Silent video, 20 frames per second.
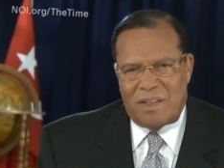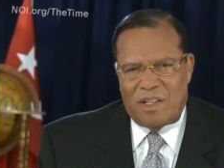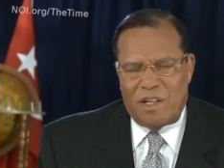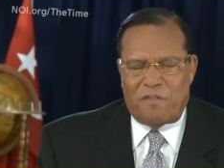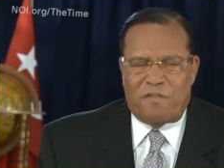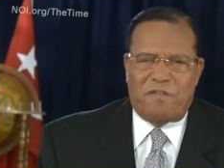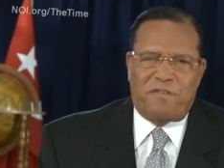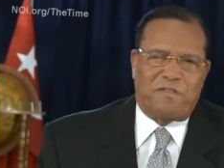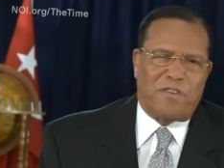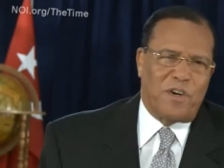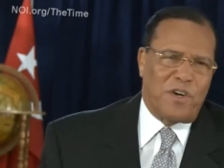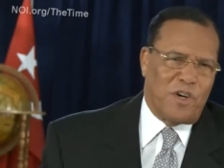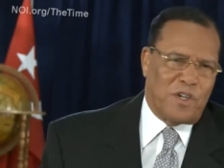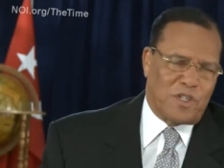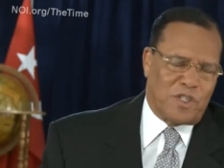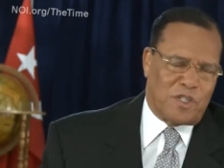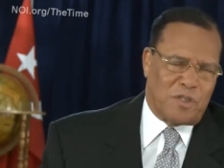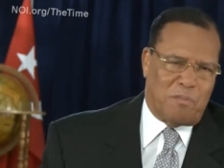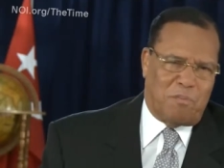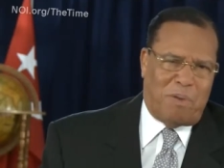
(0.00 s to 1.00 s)
The
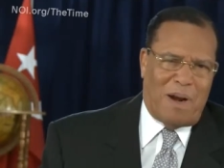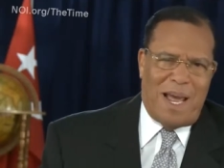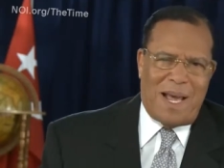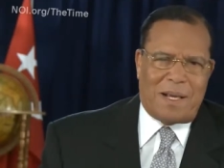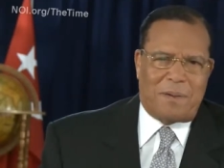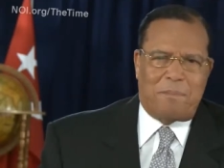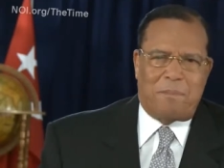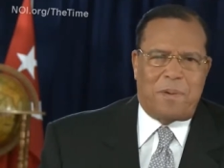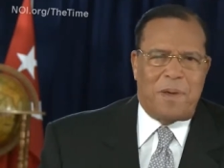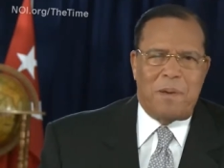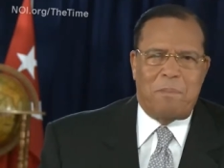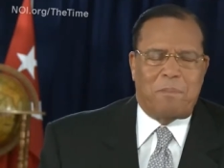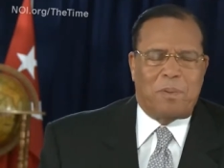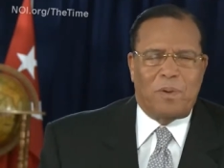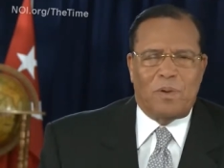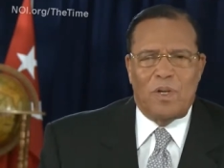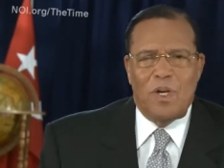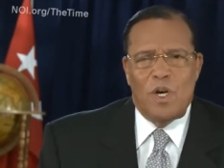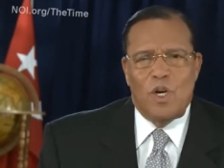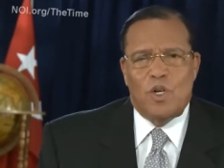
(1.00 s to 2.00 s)
first black
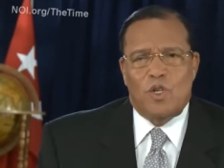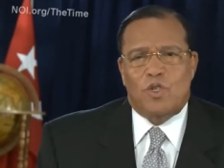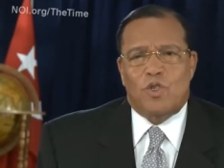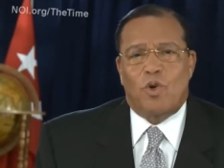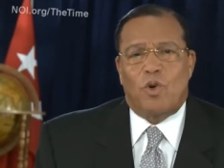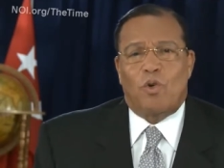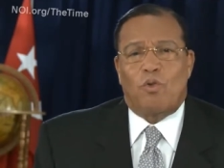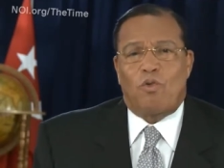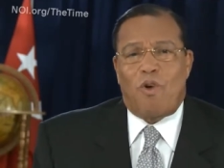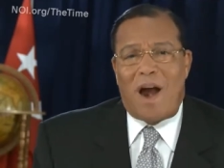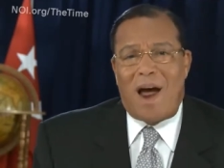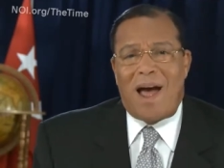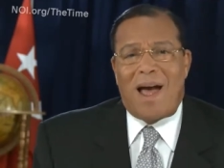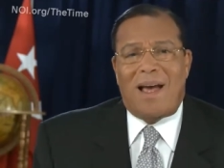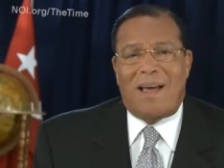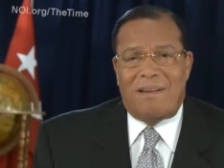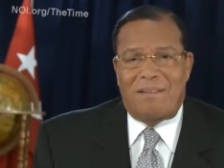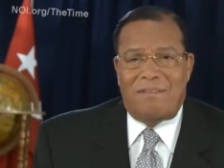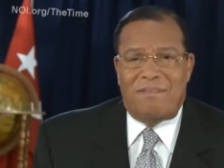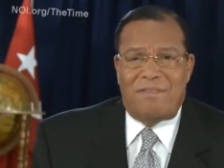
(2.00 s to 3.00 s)
people to
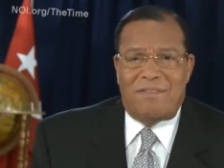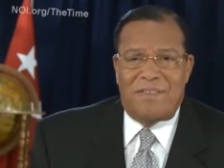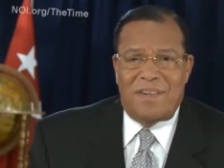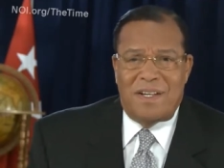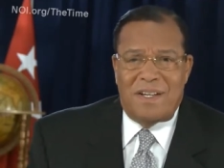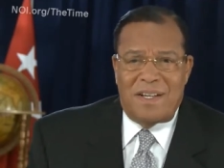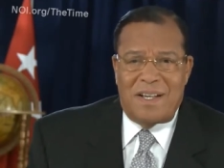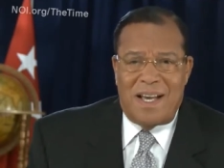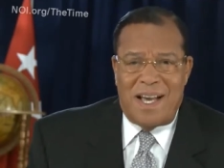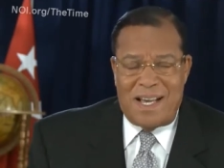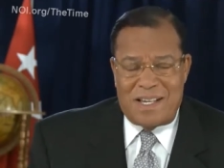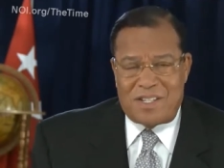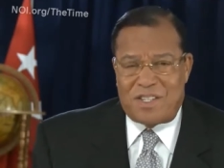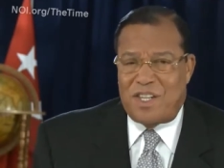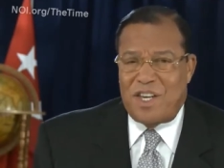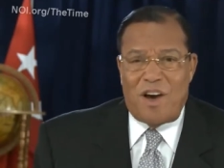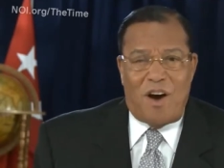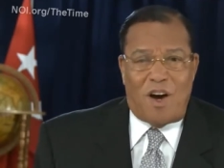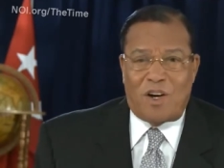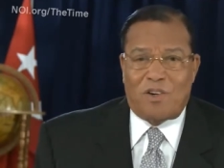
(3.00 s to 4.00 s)
arrive,
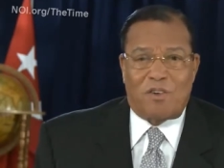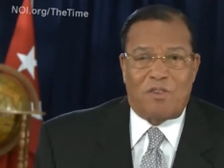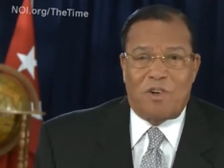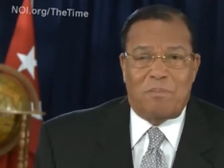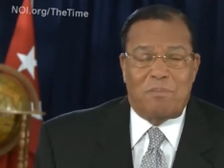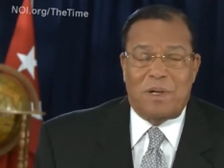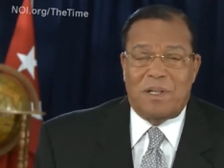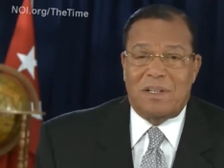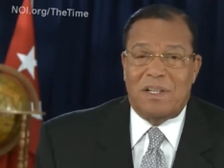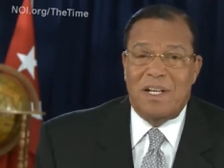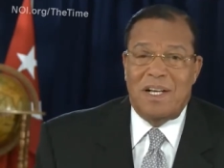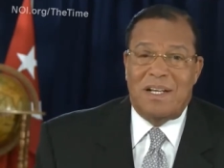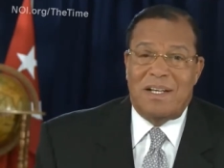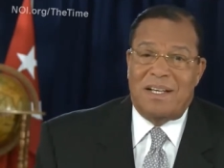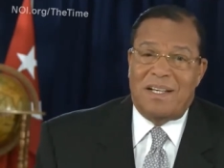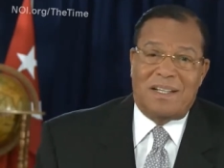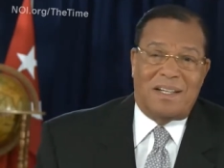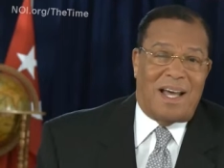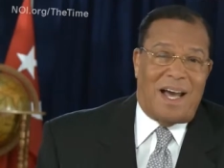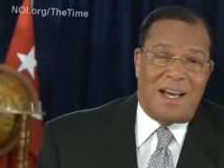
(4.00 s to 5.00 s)
as the Honorable
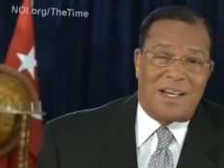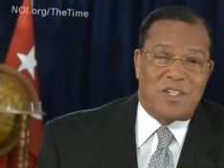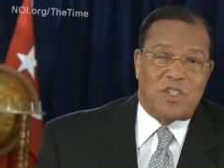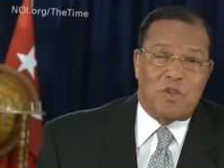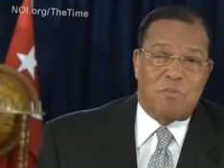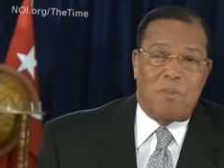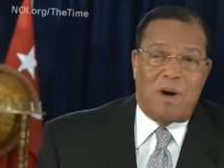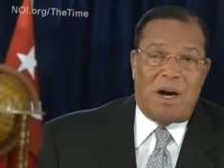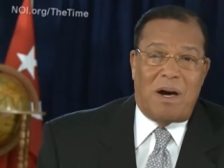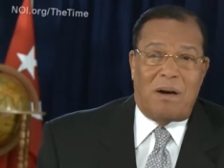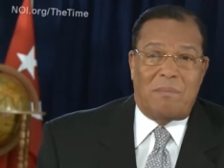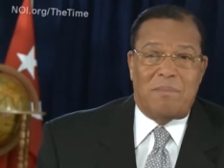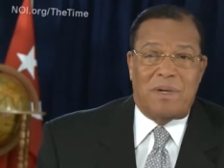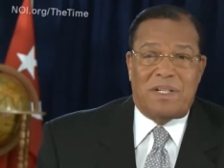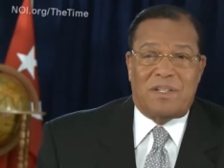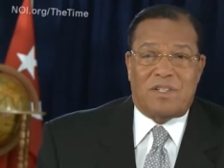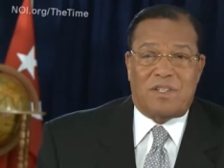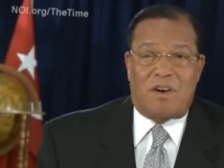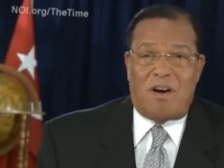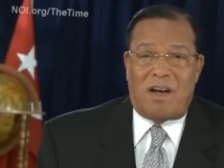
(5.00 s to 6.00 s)
Elijah
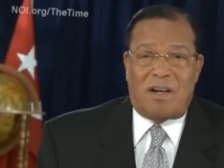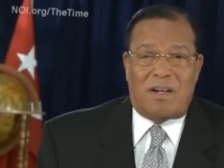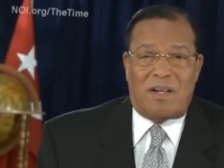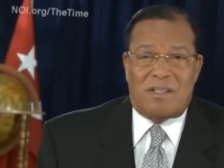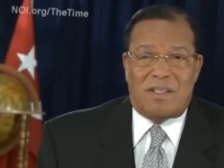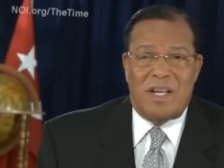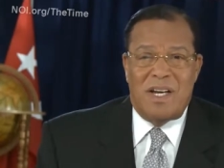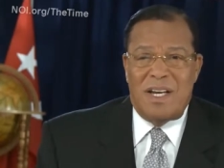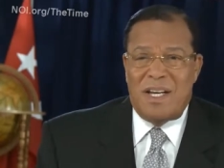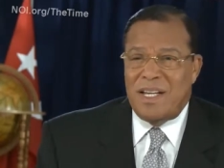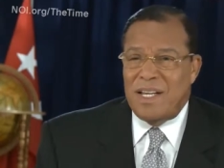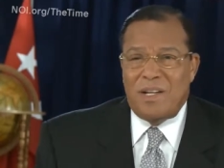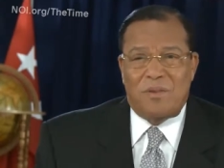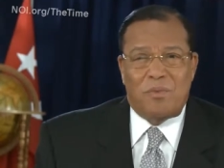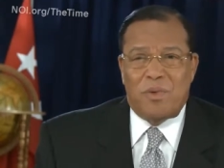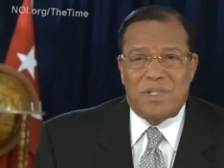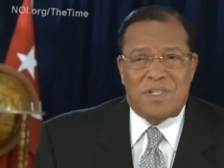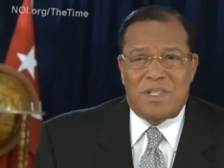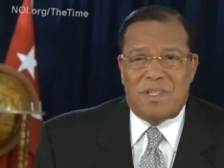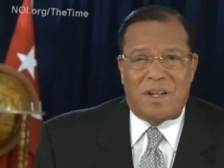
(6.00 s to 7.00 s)
Muhammad taught us,
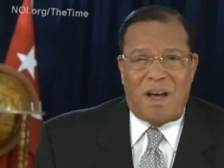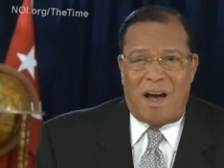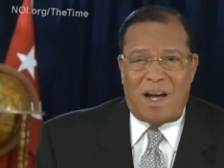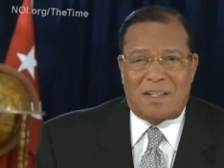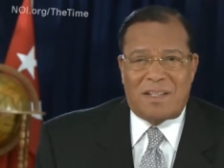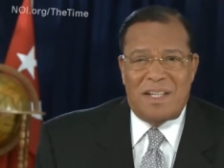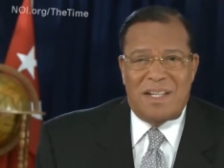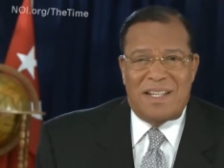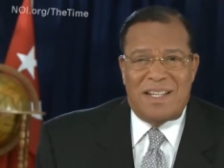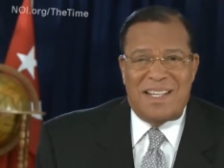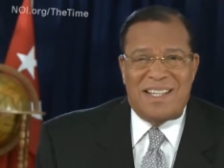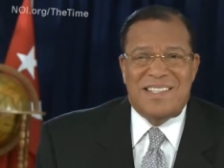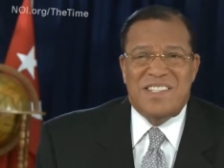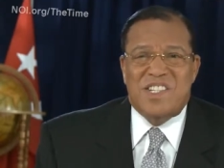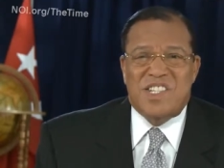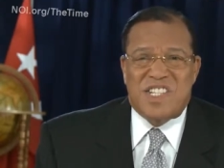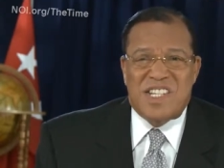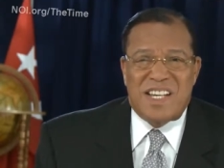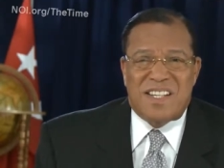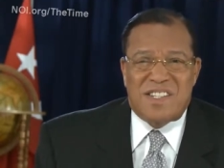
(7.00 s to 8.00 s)
it was not
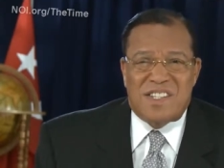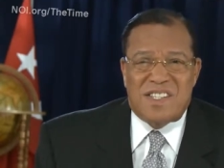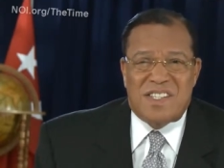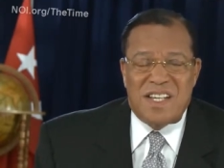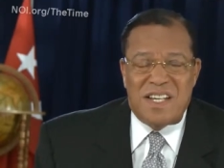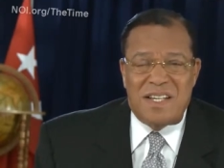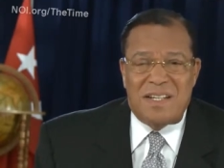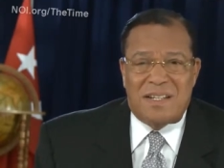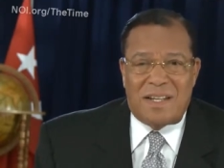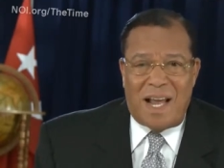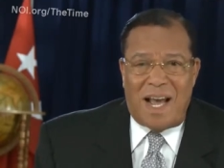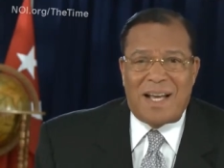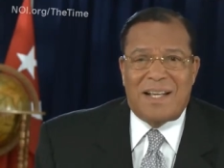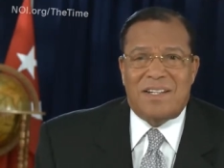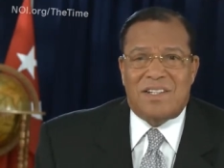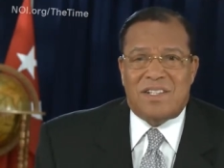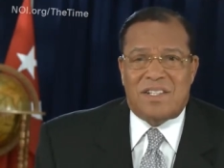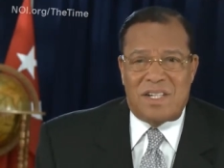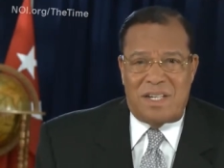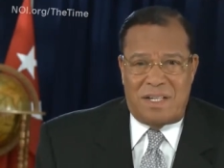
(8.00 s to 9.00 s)
in sixteen
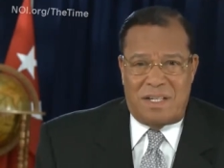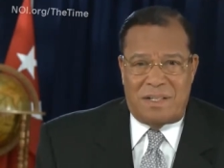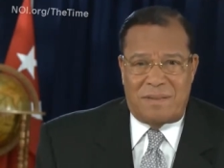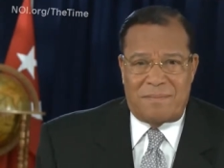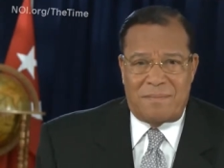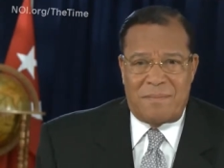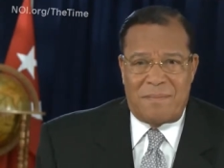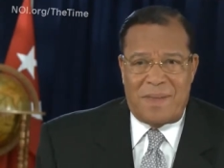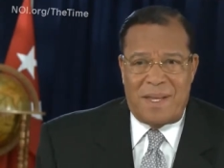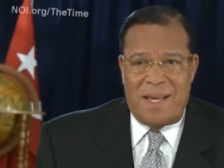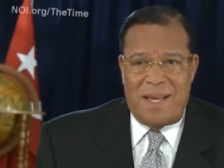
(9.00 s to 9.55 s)
nineteen,